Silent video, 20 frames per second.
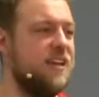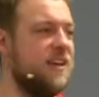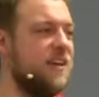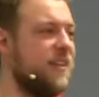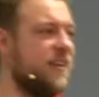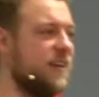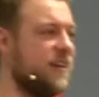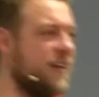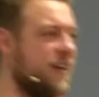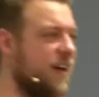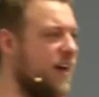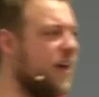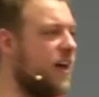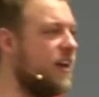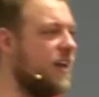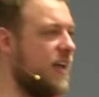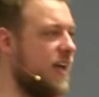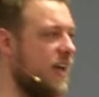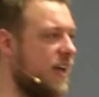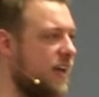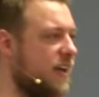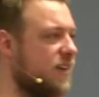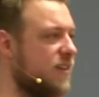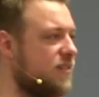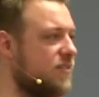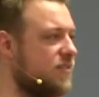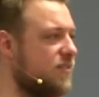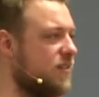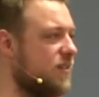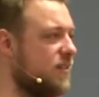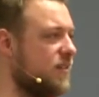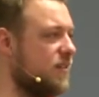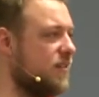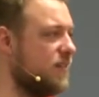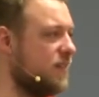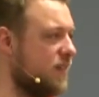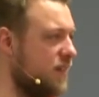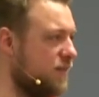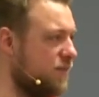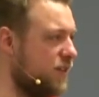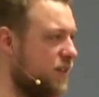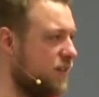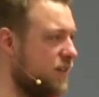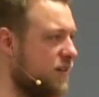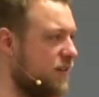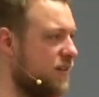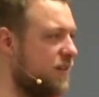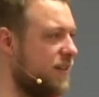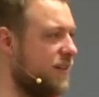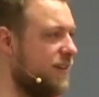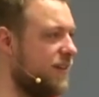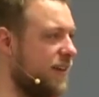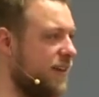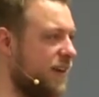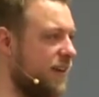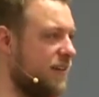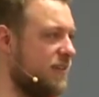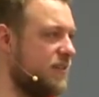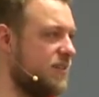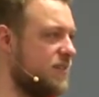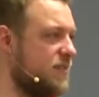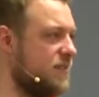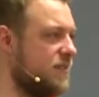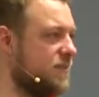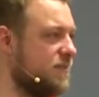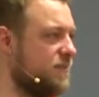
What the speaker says: that God has given us.